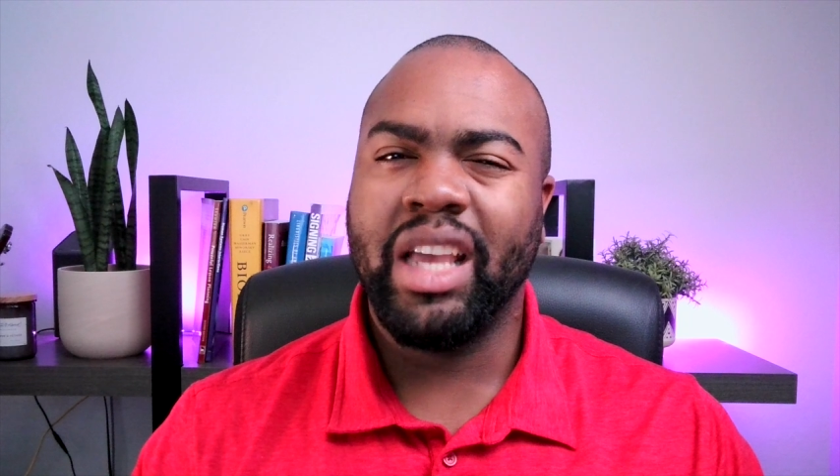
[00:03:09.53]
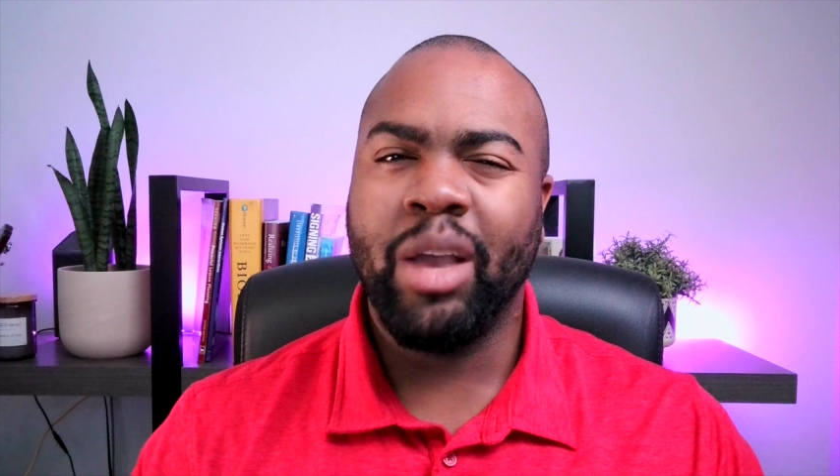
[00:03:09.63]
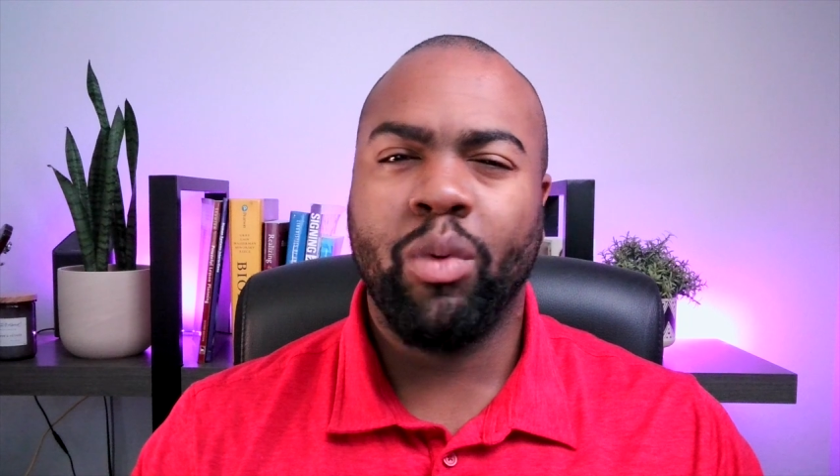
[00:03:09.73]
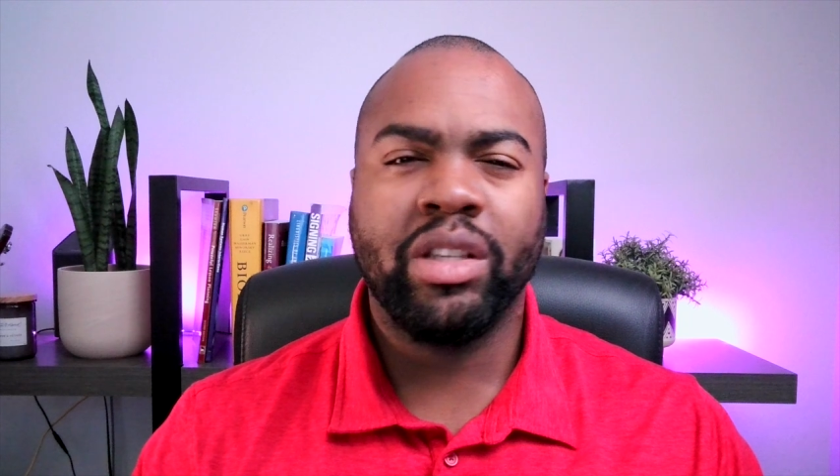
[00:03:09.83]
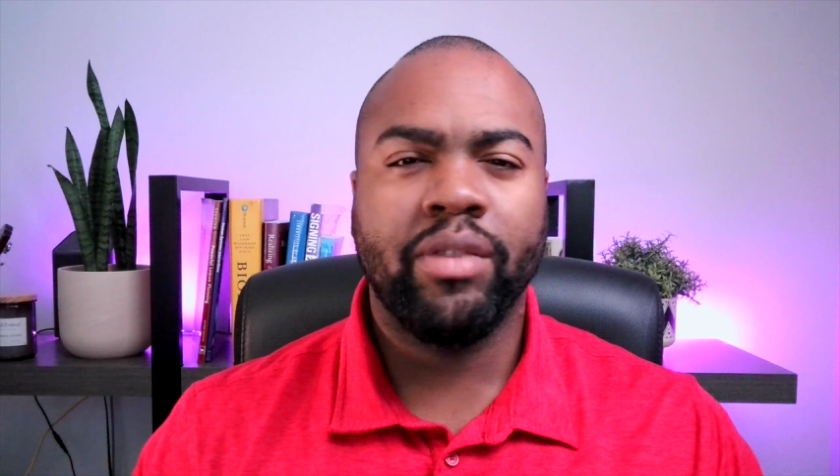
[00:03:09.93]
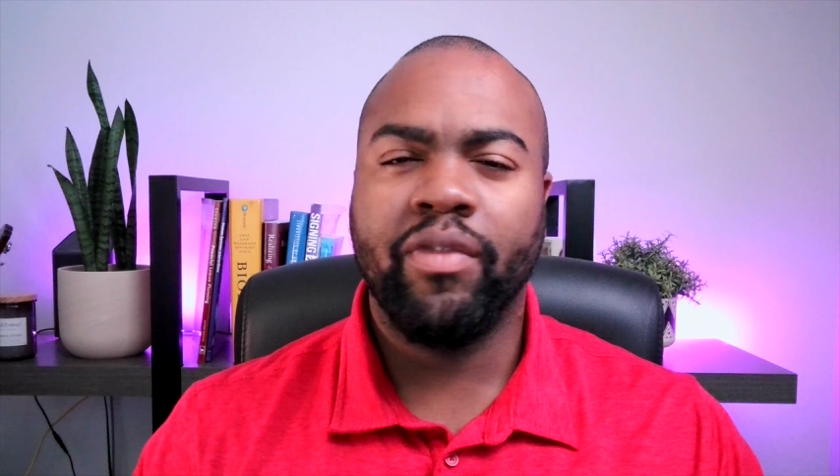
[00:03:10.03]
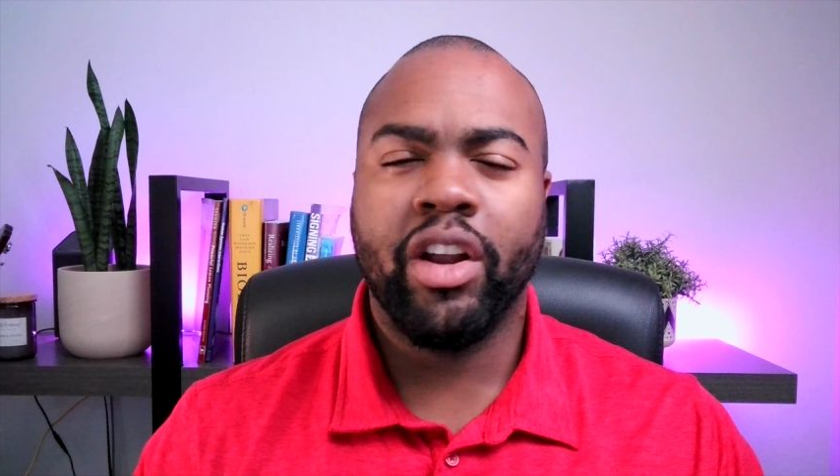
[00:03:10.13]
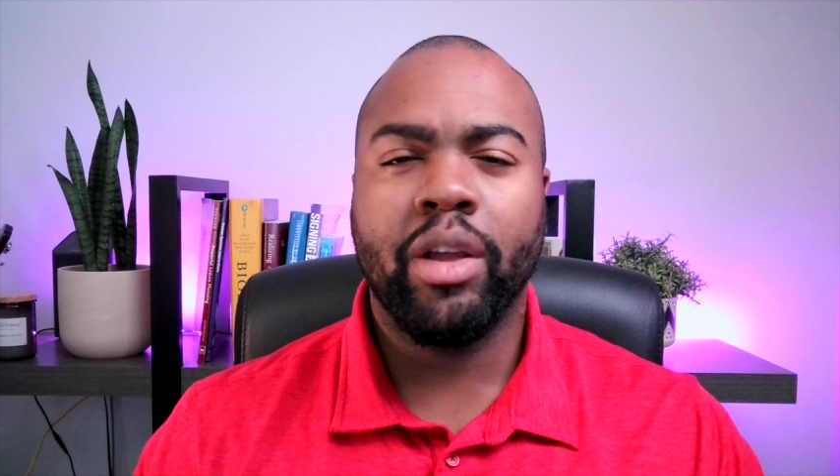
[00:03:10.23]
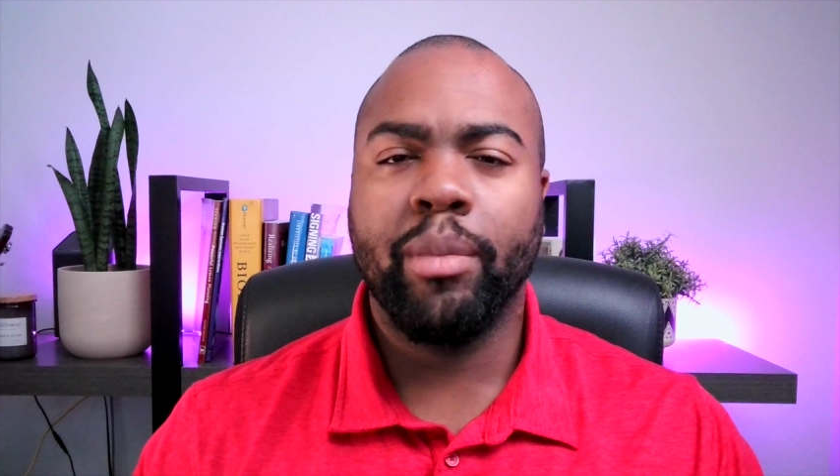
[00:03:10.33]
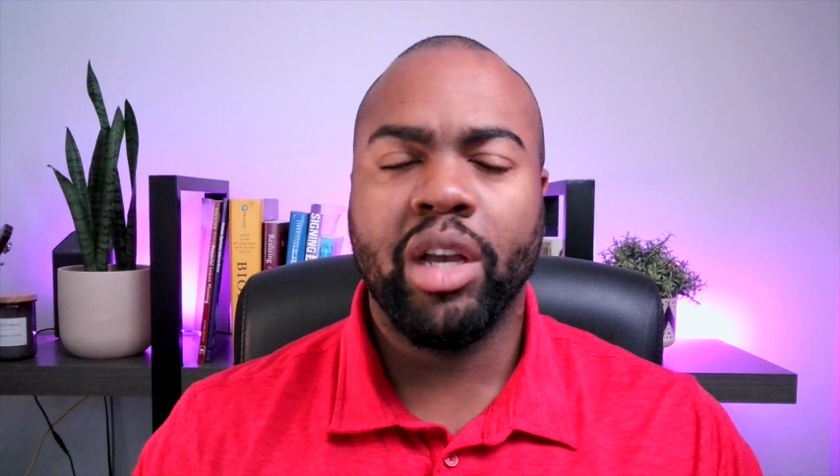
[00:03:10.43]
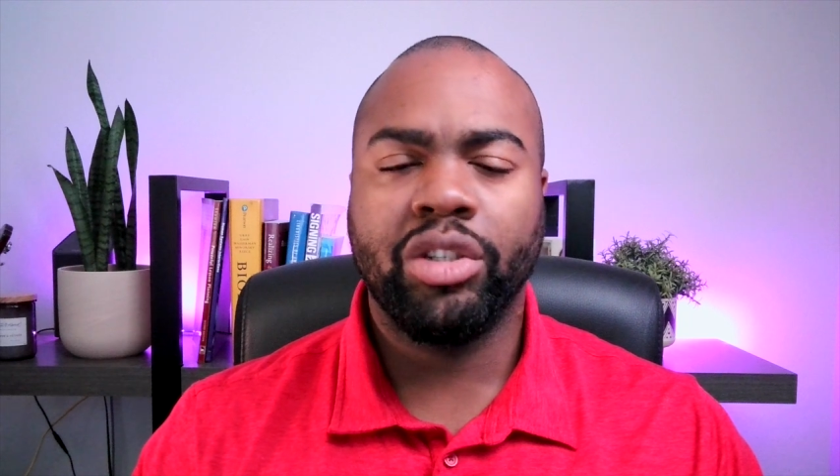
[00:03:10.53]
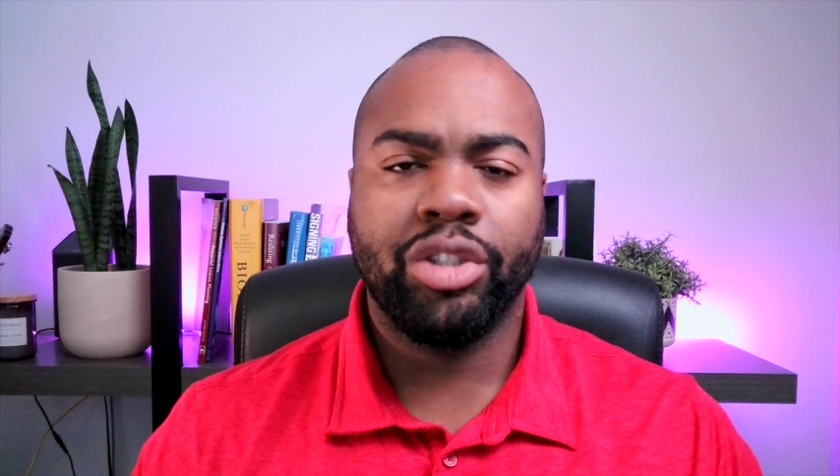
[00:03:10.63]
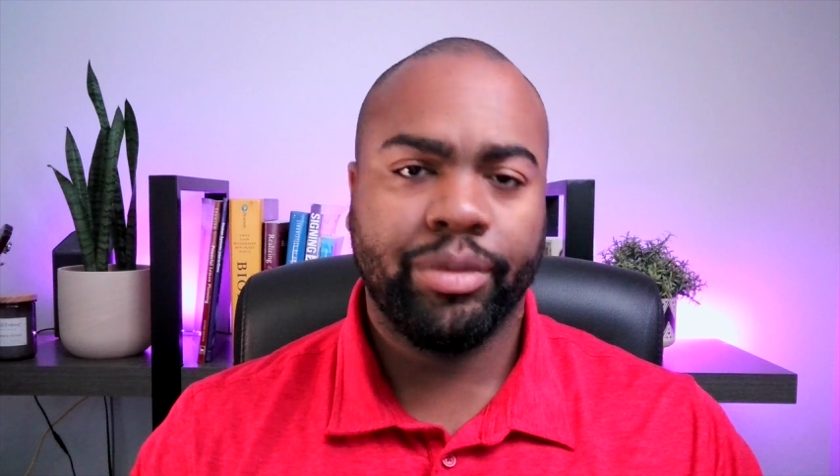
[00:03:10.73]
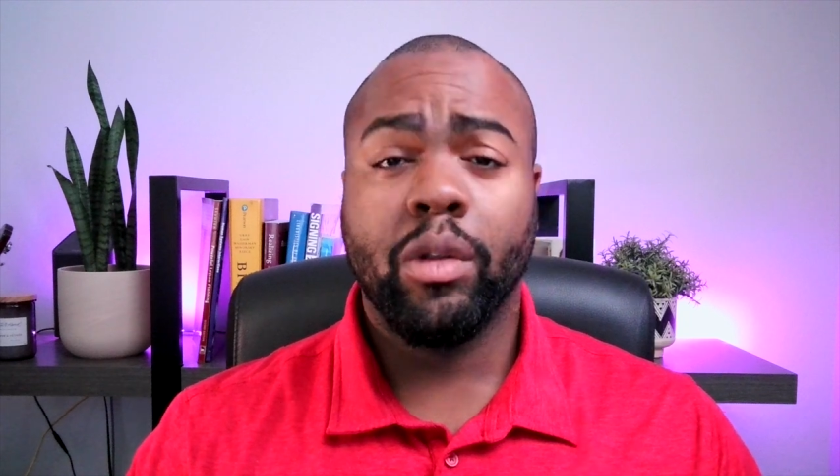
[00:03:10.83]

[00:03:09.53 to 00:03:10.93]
it wasn't very much.